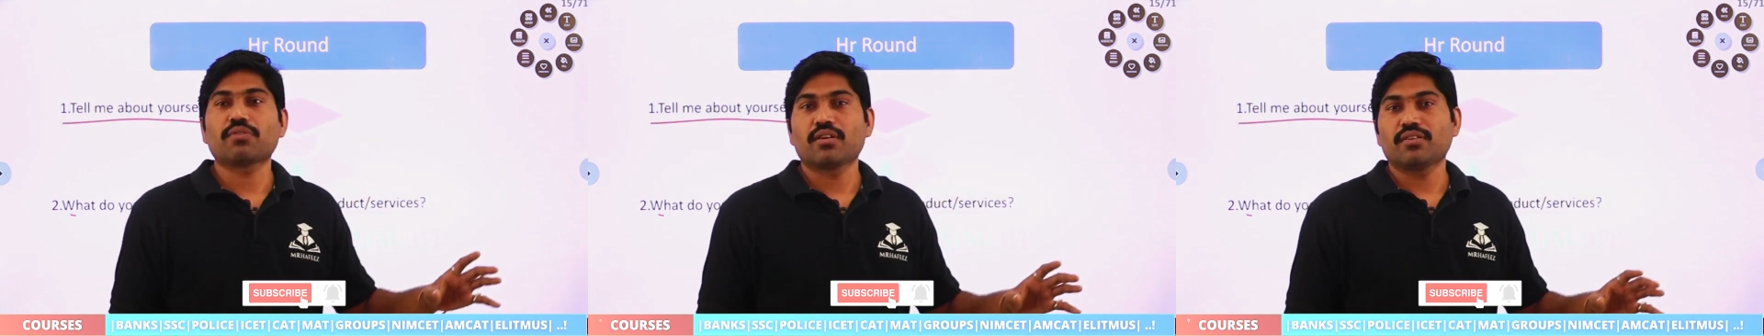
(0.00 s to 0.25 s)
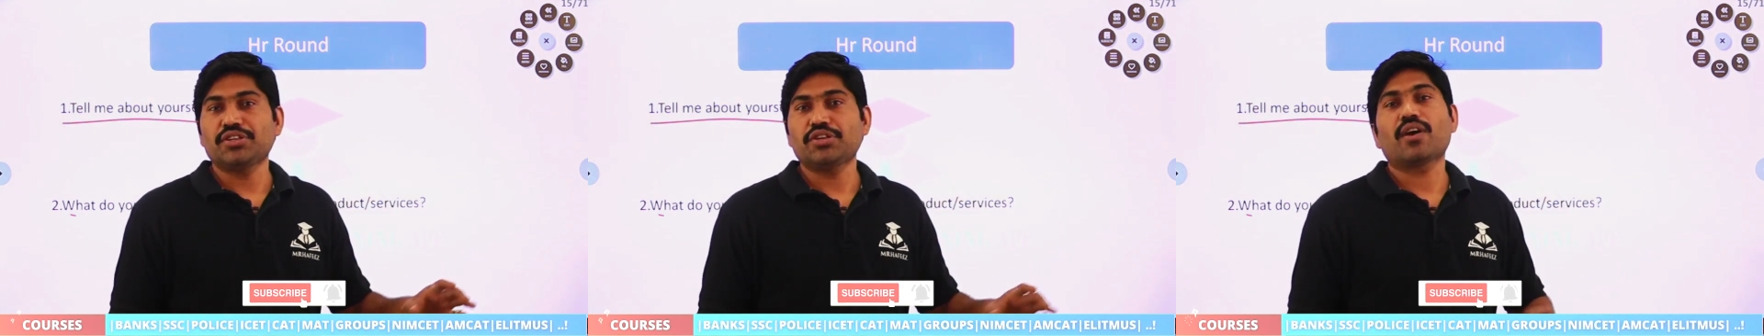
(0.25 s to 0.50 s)

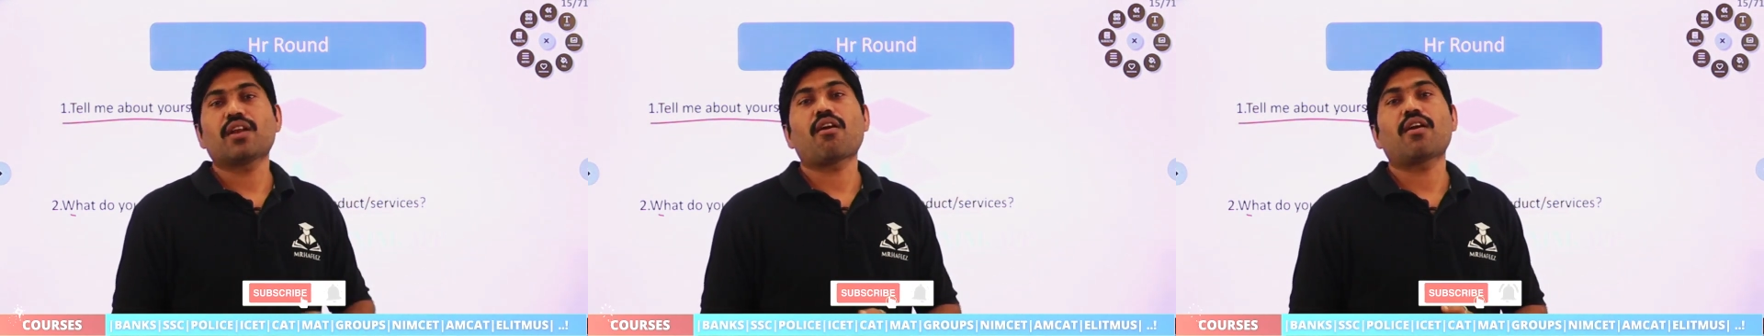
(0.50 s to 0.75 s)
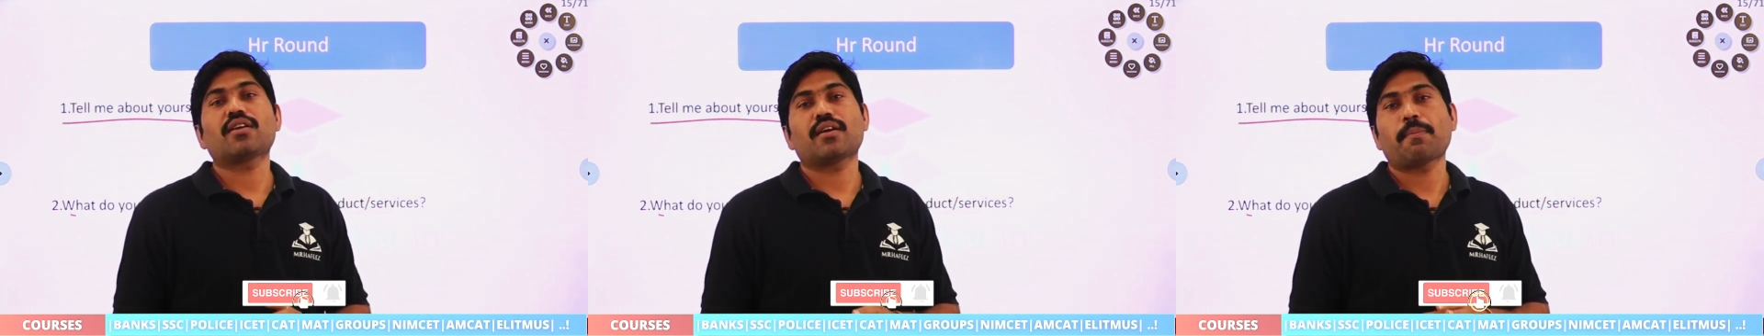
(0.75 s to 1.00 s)
You are
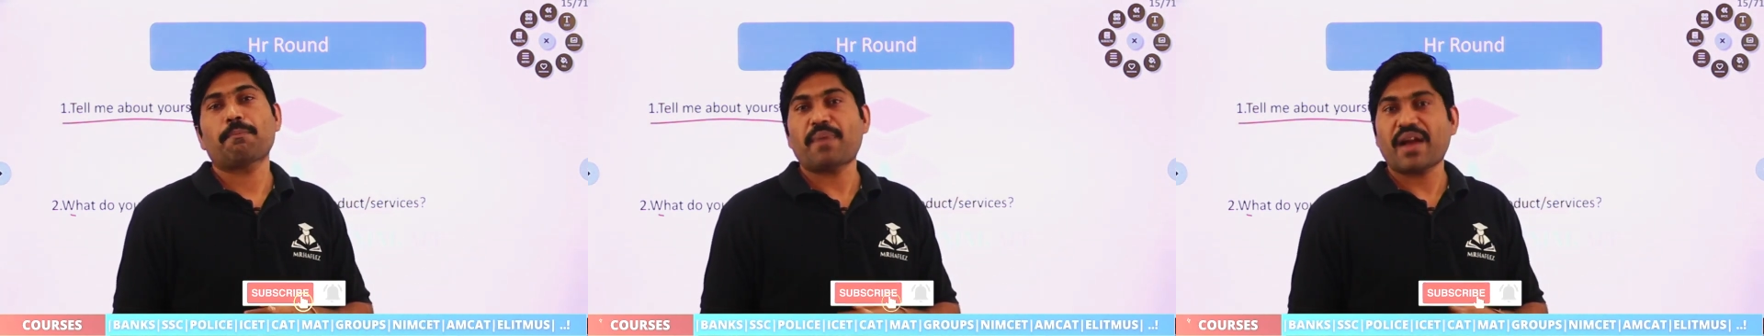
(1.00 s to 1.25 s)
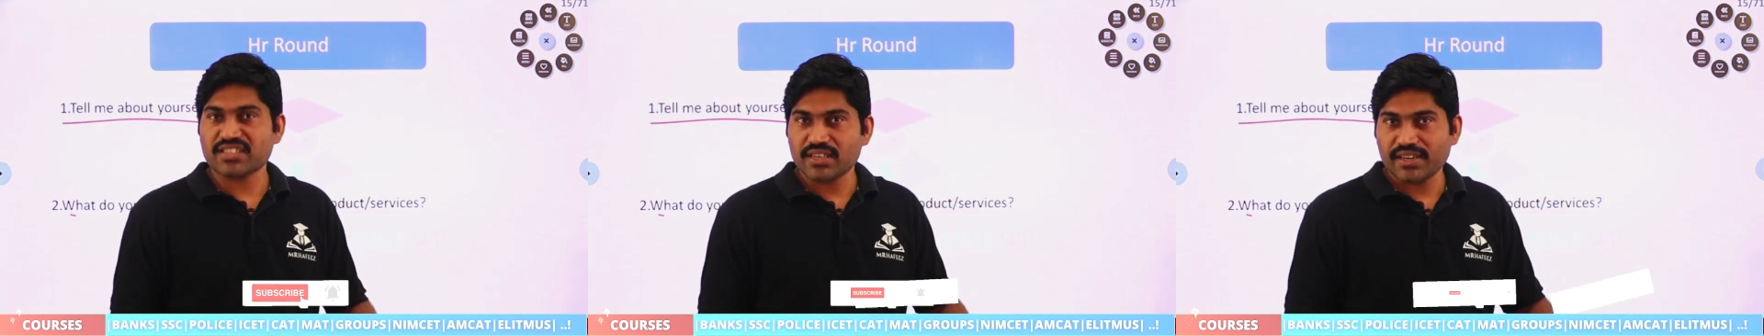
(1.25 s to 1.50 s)
not
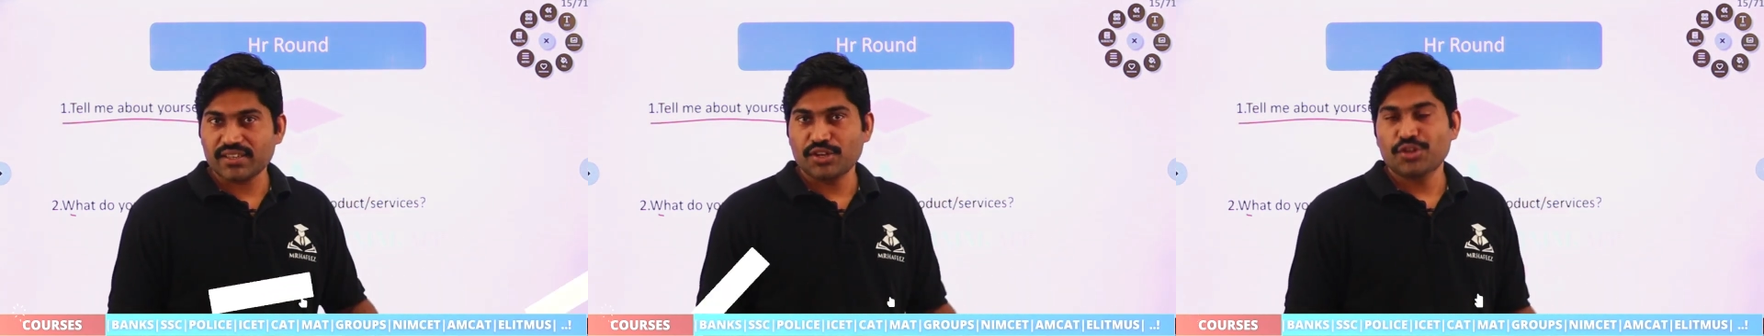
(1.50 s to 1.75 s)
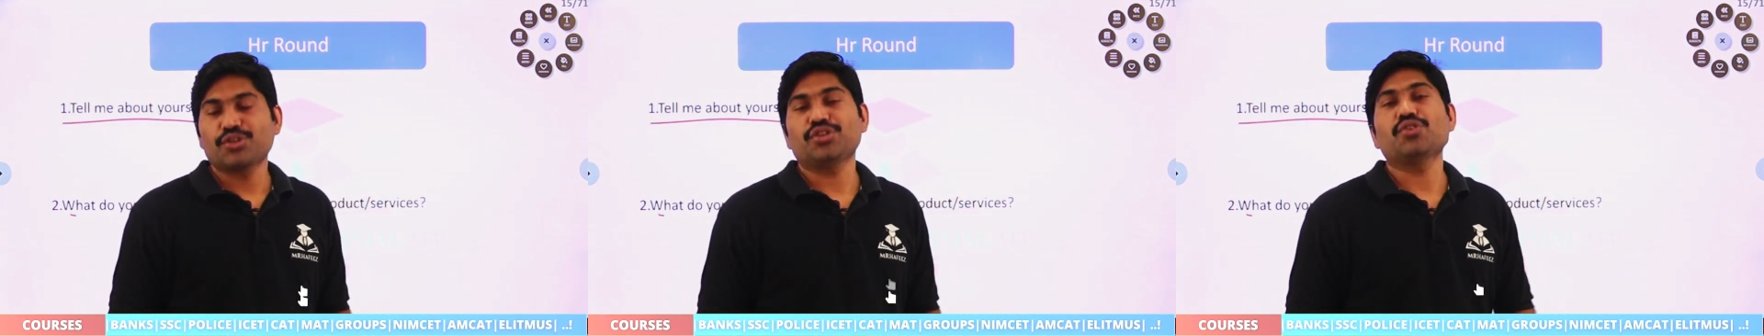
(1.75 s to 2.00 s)
passionate,
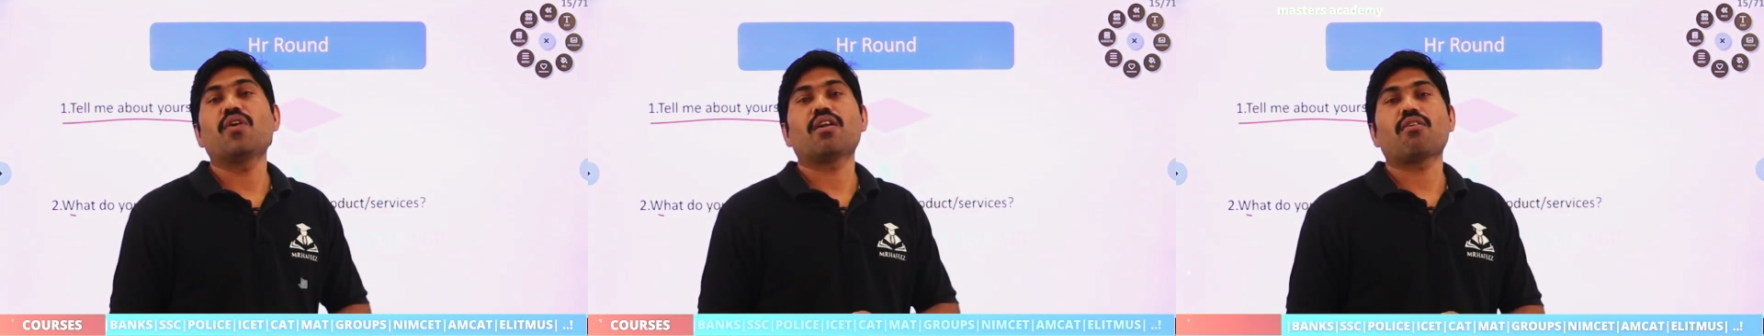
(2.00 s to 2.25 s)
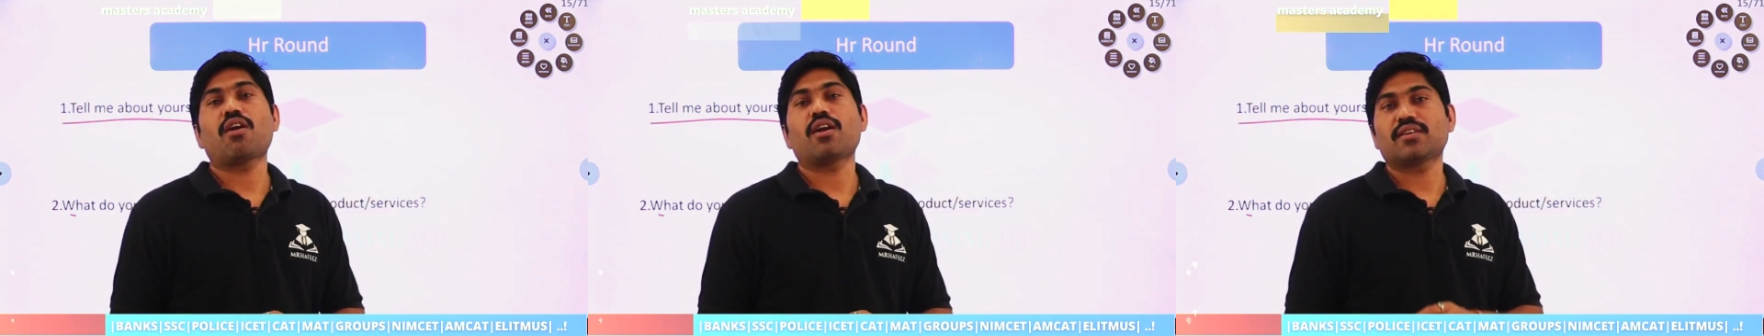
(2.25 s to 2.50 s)
you are
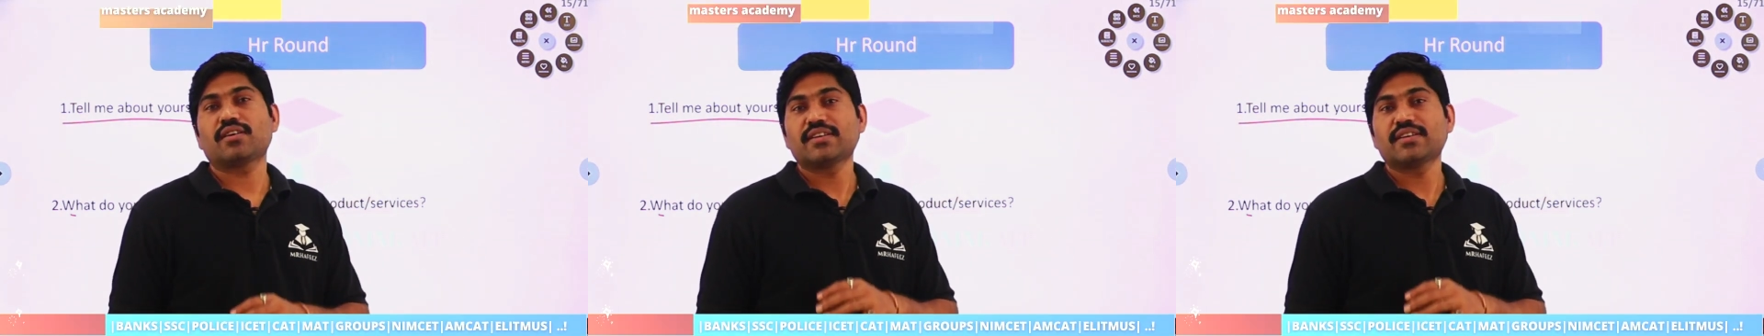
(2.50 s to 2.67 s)
not